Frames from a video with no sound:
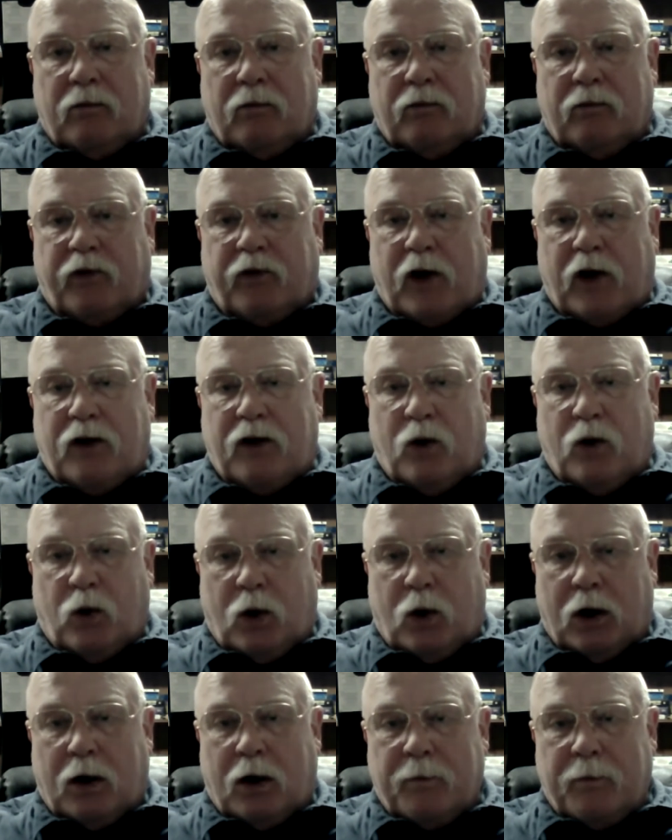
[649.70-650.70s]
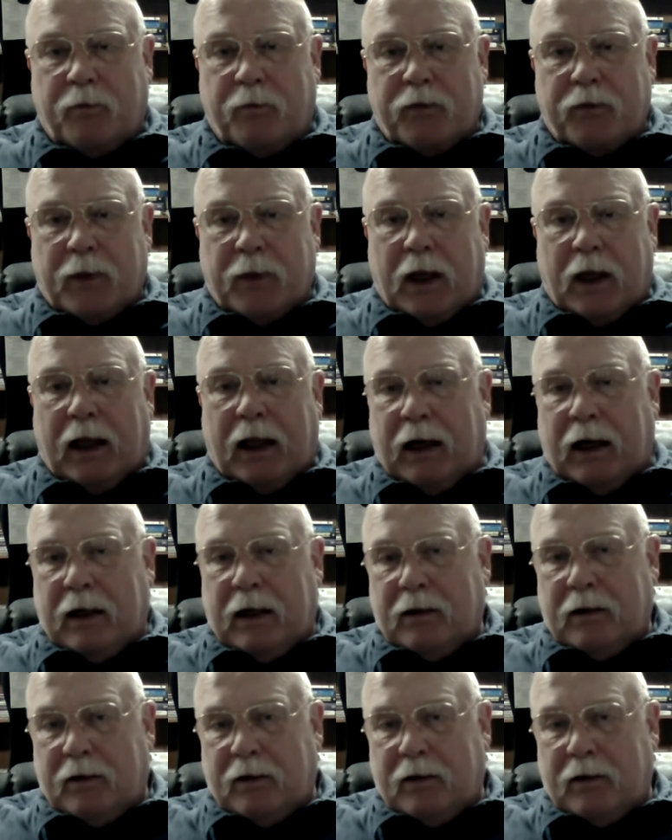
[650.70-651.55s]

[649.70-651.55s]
front door, and